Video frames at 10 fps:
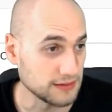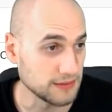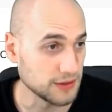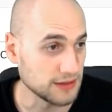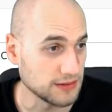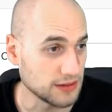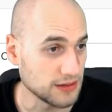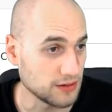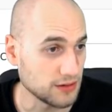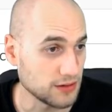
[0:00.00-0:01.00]
I mean, it's not
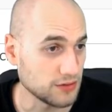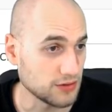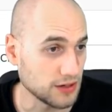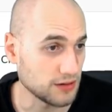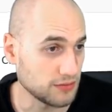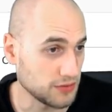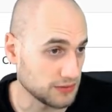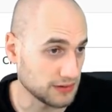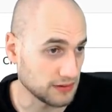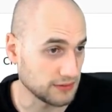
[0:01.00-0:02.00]
that hard to try it out for
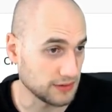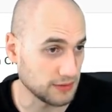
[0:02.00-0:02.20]
yourselves.